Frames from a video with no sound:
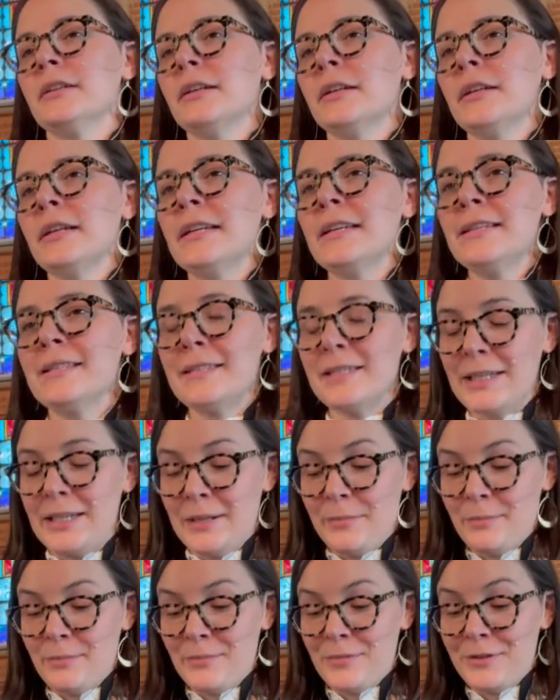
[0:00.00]
He
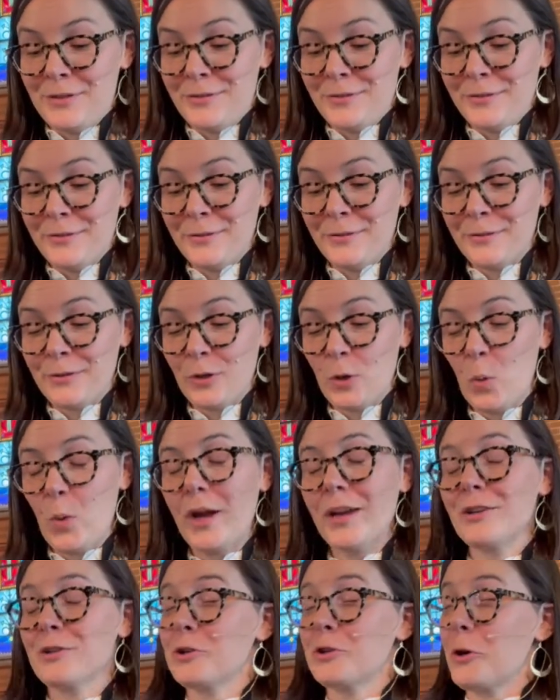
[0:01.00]
seemed
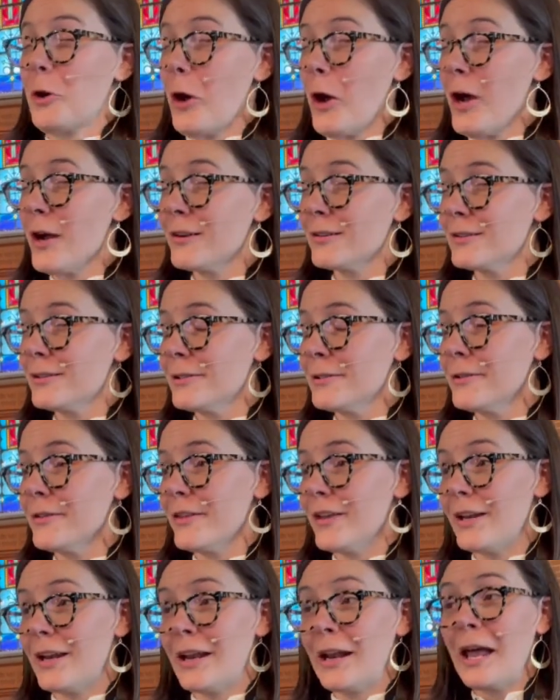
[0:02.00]
quite shocked
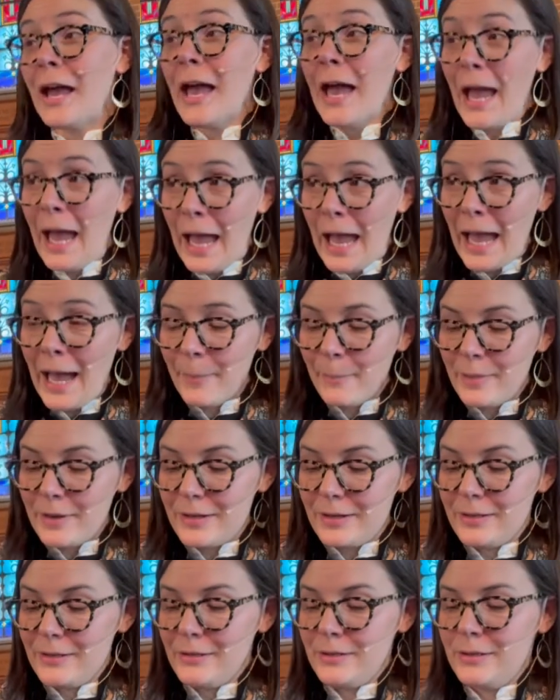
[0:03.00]
that it
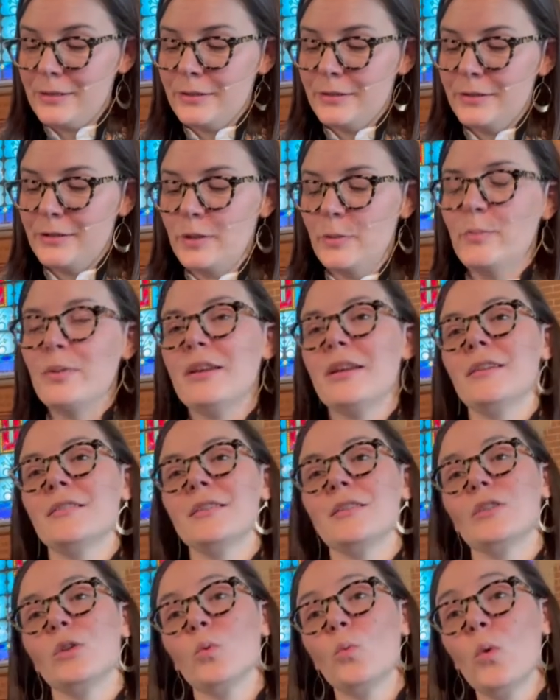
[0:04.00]
happened to be
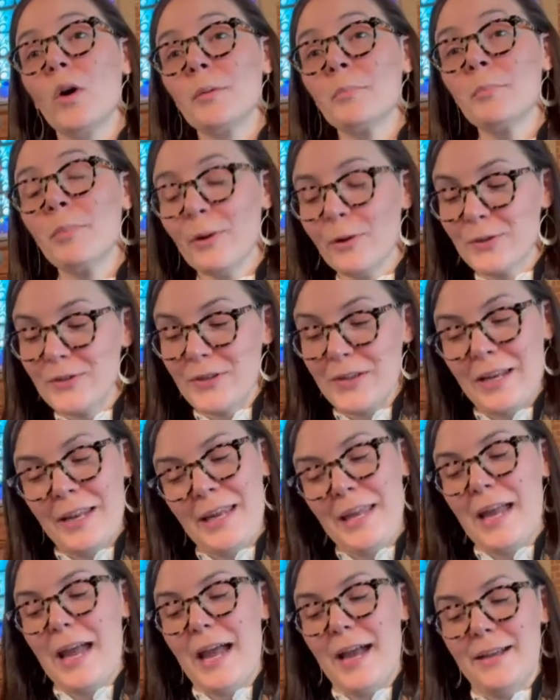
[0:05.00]
that the one person
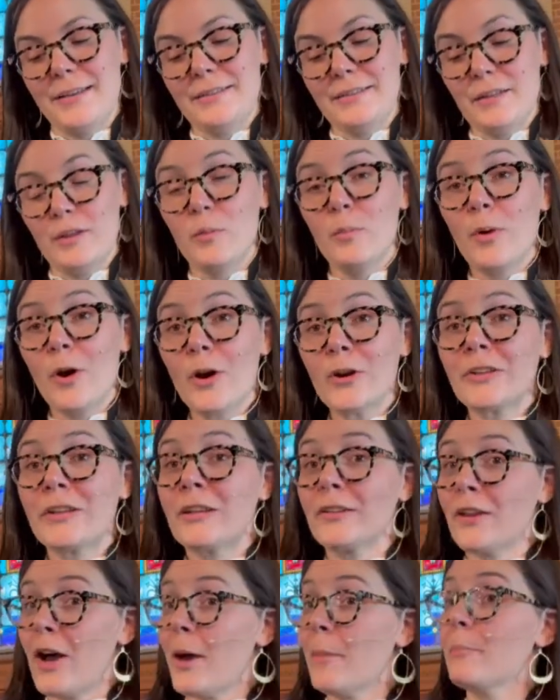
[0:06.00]
he asked in the
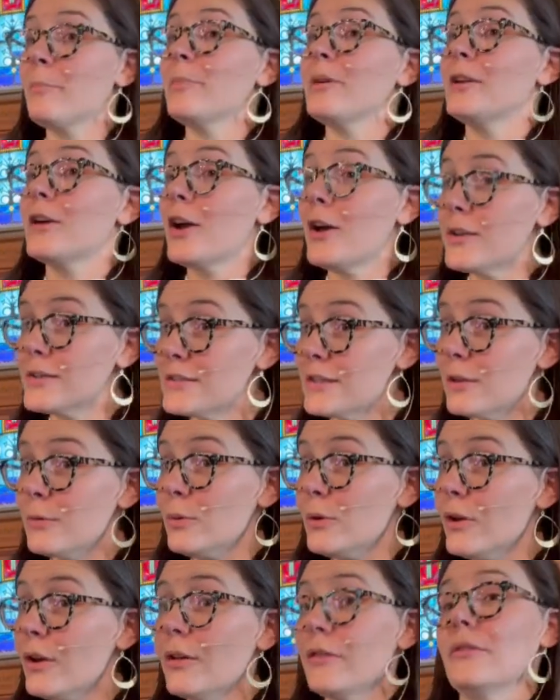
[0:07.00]
parking lot, because there
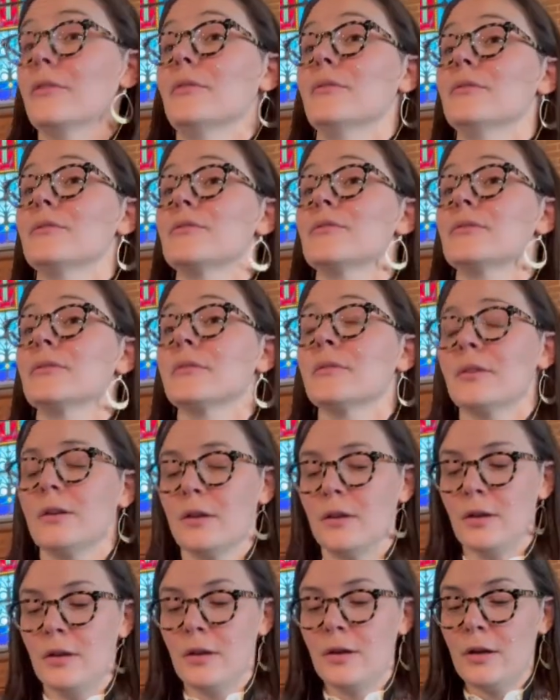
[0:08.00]
were others,
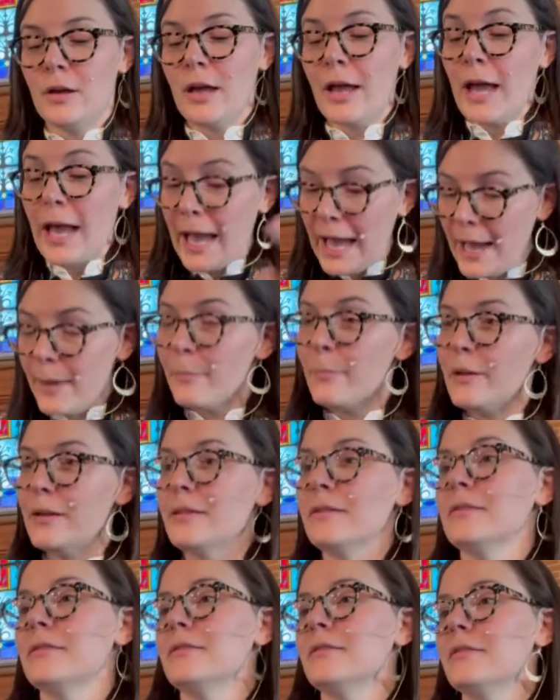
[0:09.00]

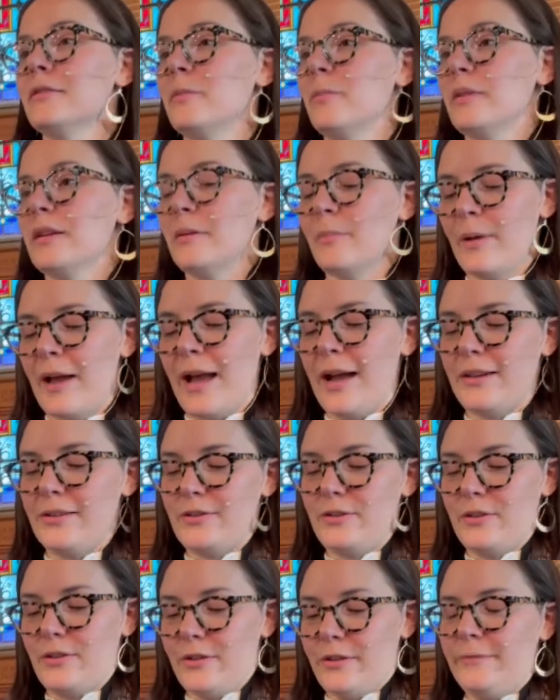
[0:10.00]
happened to be a
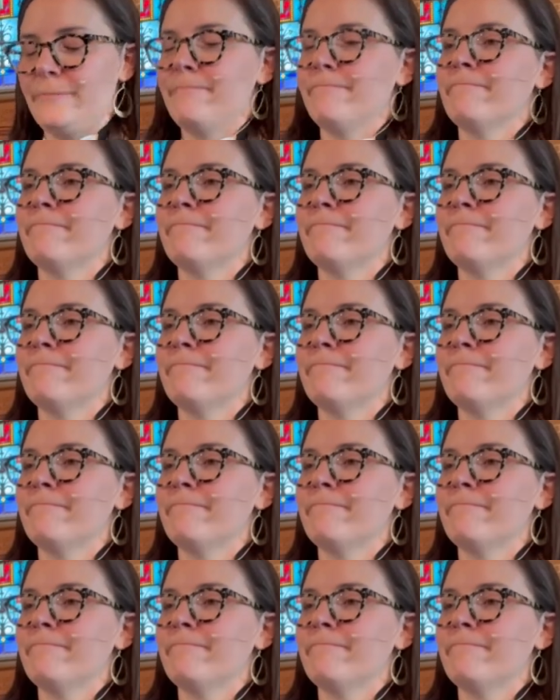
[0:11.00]
pastor.